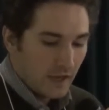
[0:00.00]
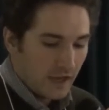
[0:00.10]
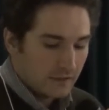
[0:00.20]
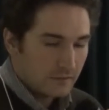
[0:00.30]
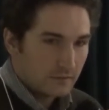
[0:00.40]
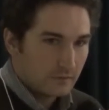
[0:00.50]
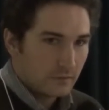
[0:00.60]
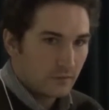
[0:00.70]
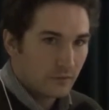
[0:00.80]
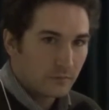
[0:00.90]
And
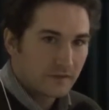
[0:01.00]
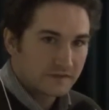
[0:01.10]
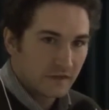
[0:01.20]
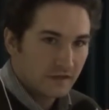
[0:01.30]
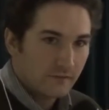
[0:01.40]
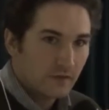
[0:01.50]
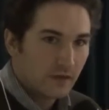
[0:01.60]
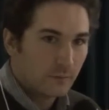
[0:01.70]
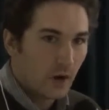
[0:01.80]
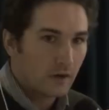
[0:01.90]
the
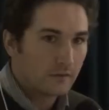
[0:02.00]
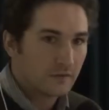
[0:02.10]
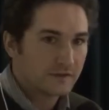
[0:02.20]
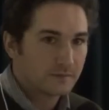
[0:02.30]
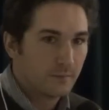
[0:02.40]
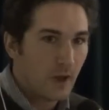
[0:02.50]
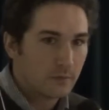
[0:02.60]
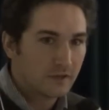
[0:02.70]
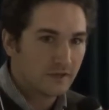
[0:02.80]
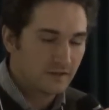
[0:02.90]
significant part of this
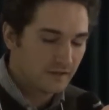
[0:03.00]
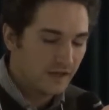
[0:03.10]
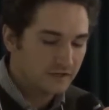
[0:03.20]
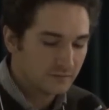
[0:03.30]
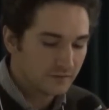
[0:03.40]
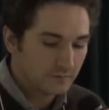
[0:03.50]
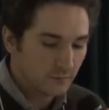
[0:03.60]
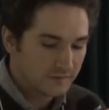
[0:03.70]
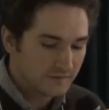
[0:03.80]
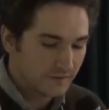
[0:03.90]
public engagement
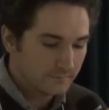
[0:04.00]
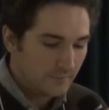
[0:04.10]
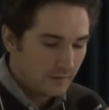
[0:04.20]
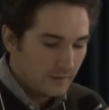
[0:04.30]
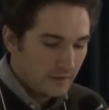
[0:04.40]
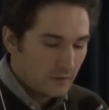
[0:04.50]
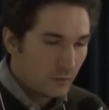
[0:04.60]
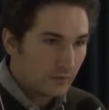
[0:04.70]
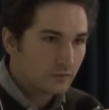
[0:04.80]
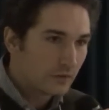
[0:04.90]
was that we were